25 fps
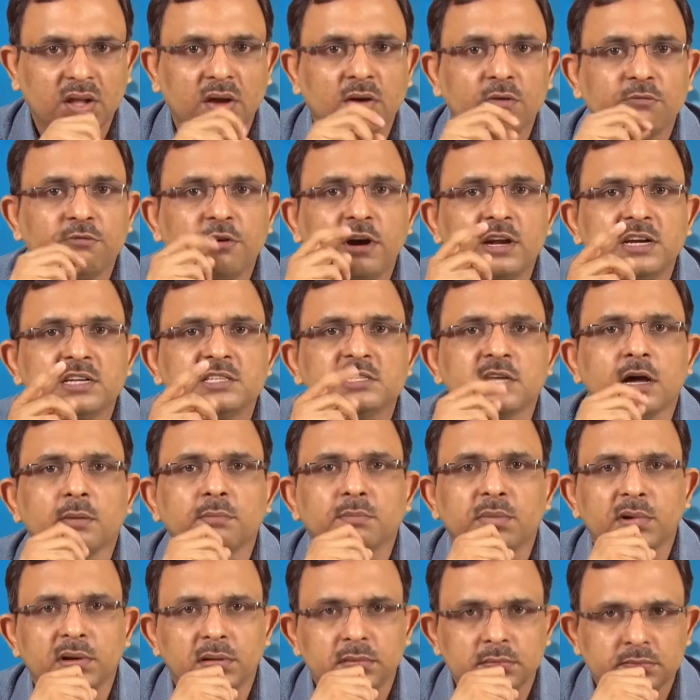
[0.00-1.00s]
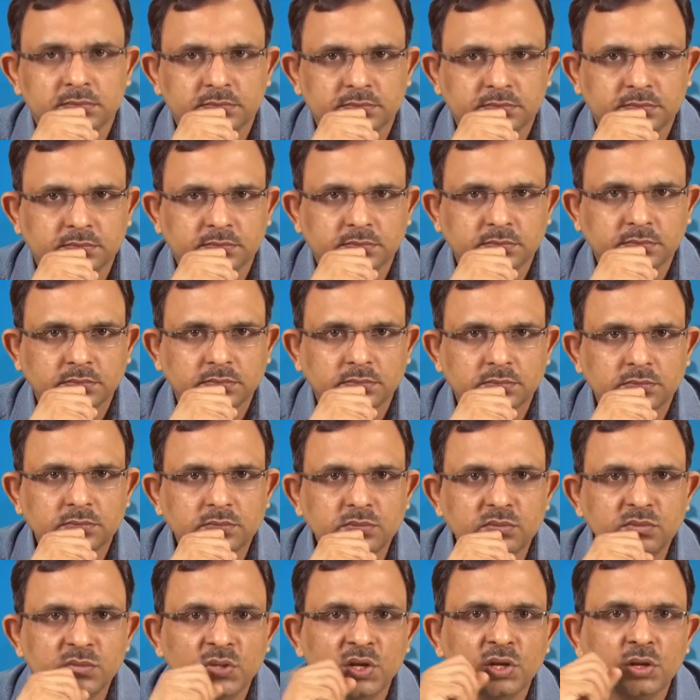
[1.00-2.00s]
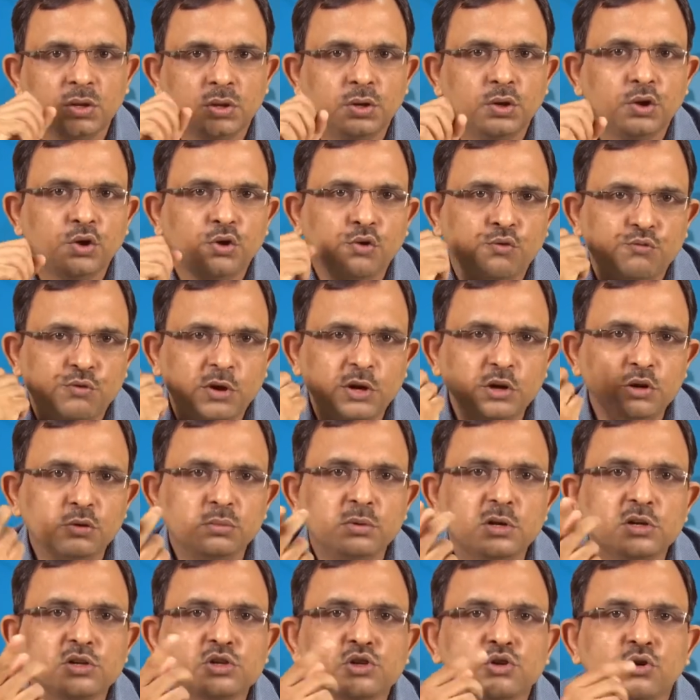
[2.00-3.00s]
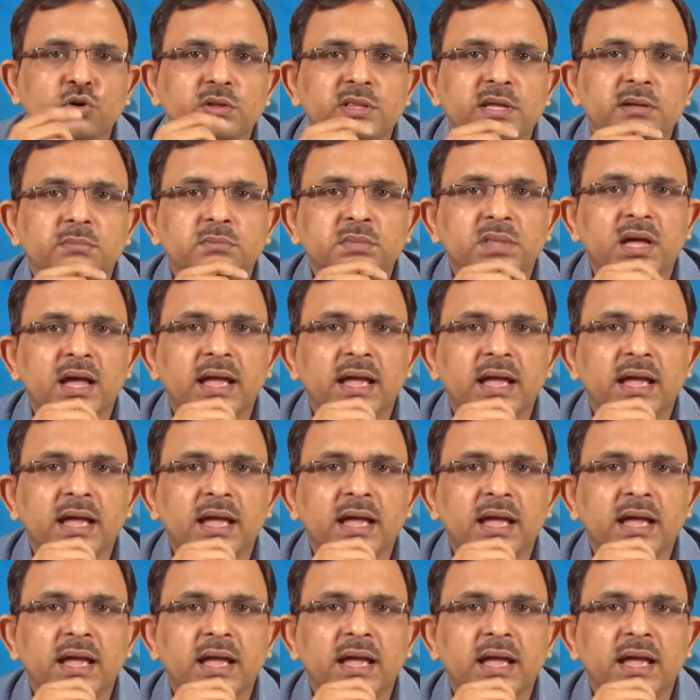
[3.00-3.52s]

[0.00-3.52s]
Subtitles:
For example, when you will show them the